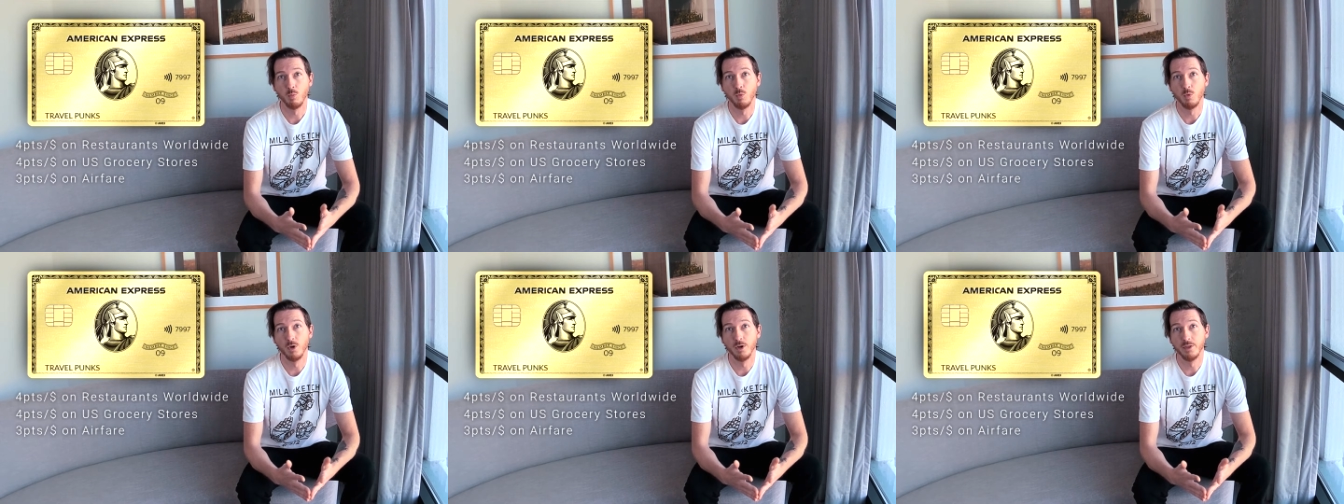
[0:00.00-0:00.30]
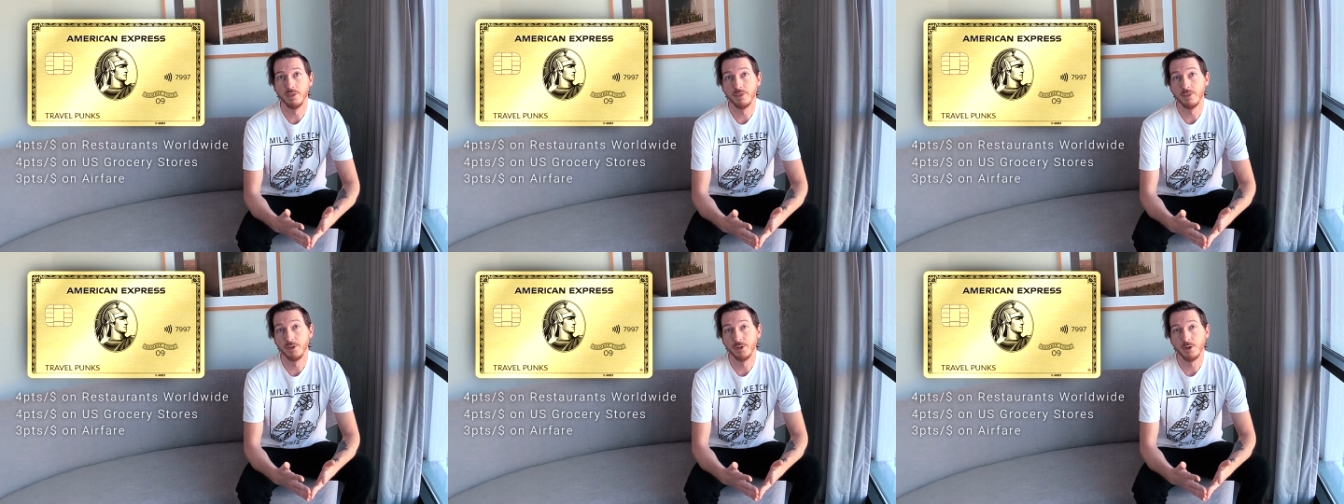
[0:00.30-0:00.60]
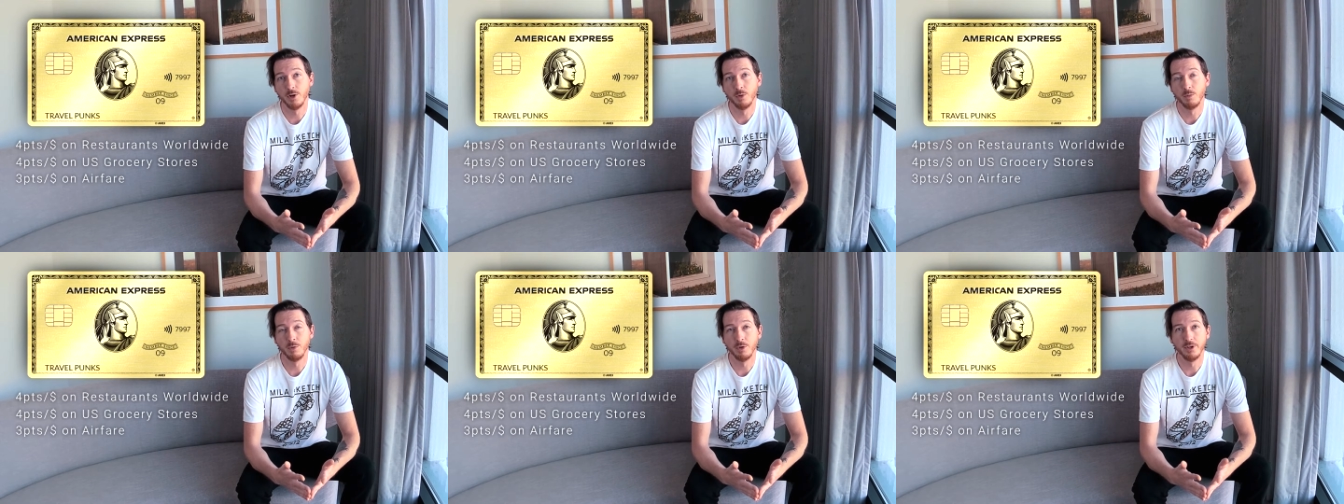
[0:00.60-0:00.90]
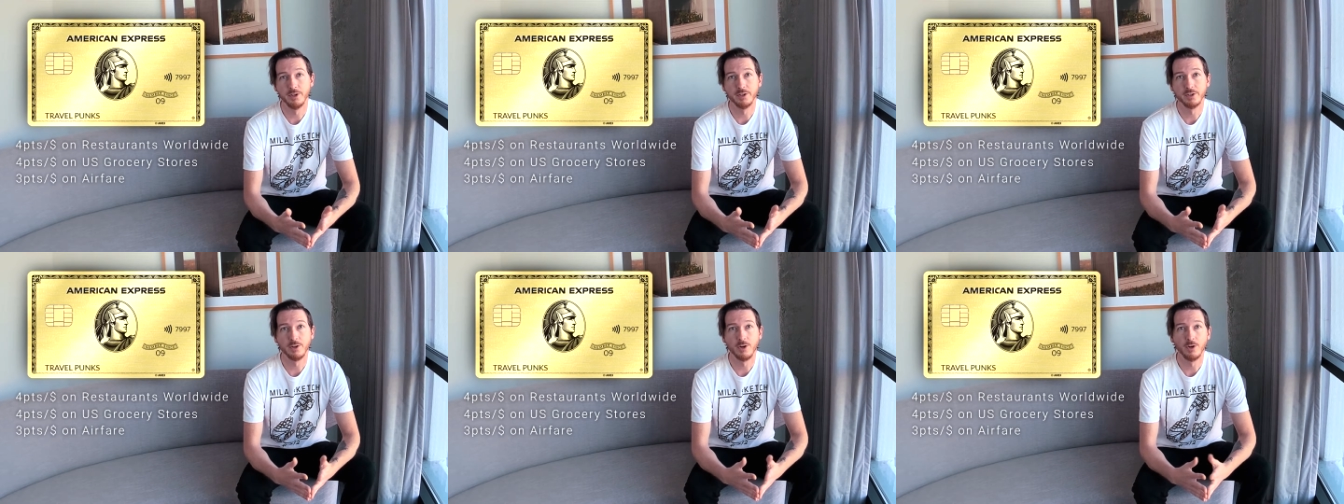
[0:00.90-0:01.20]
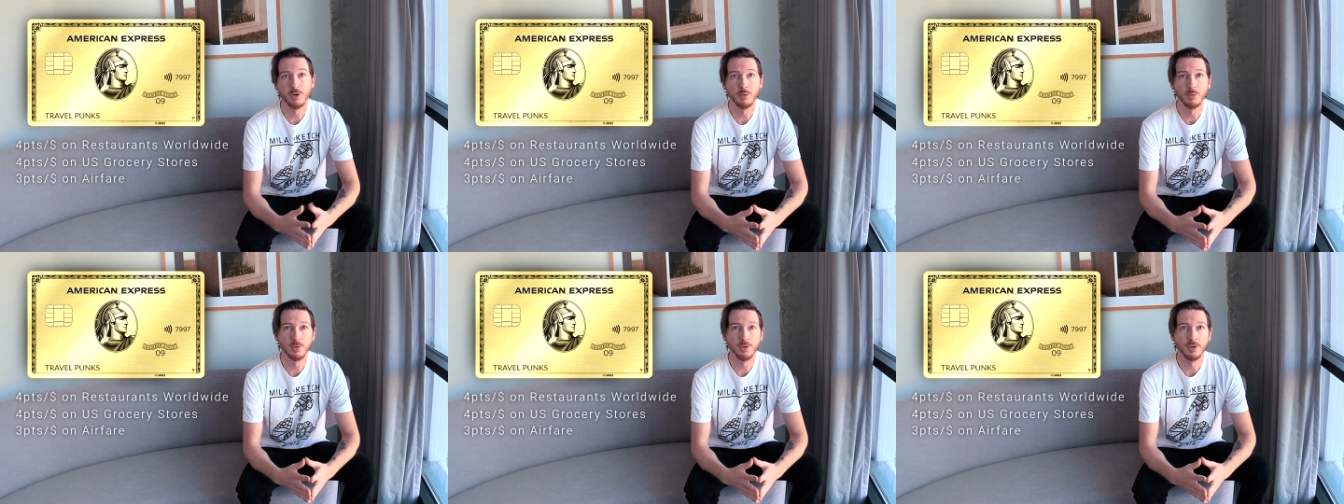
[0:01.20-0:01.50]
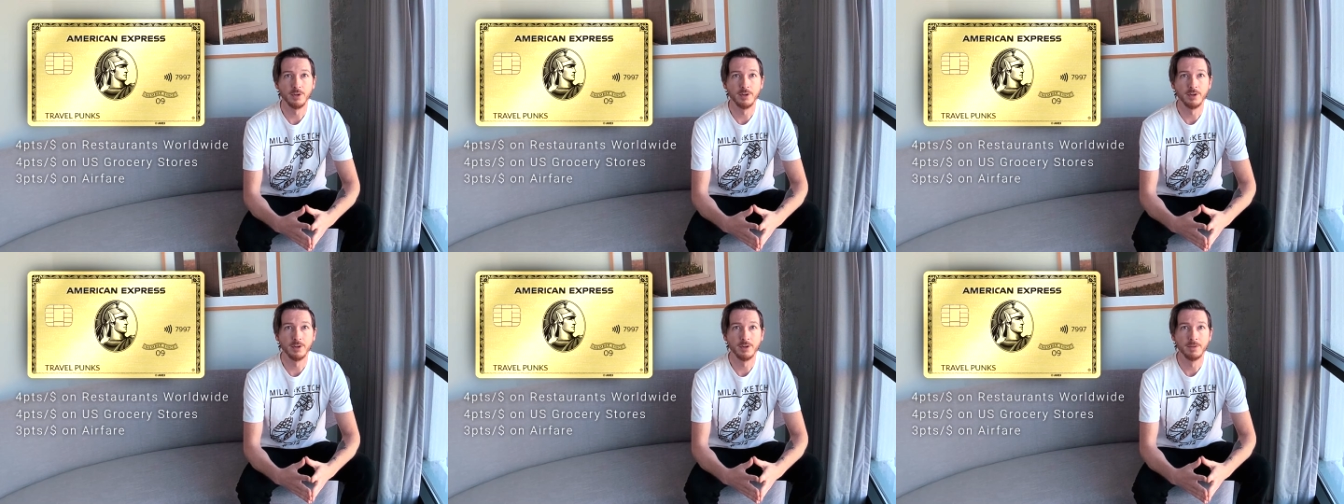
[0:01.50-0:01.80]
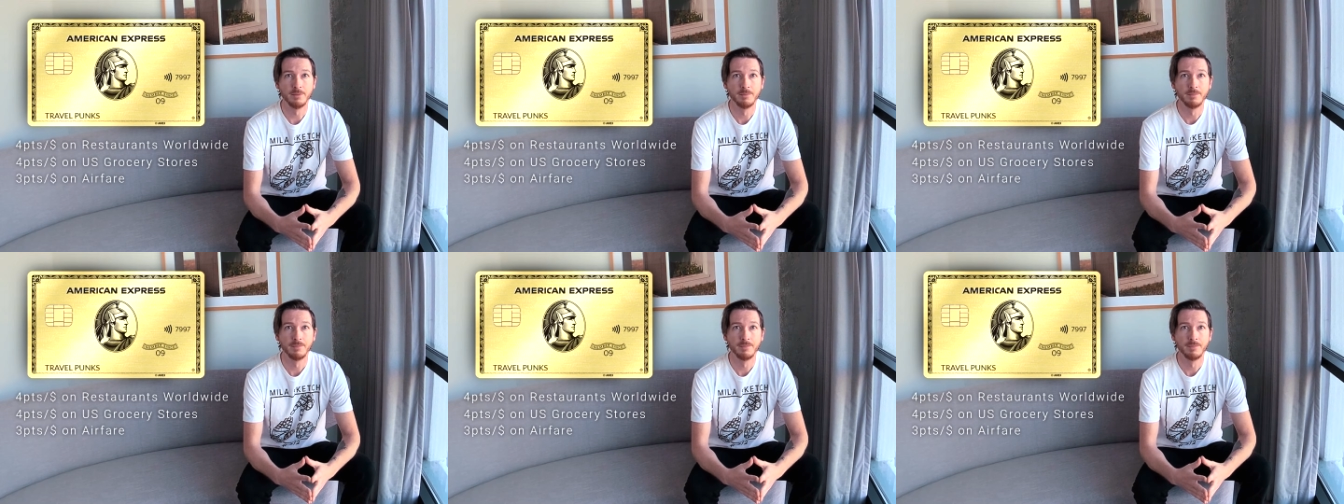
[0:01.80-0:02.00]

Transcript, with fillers: what the co branded card would earn.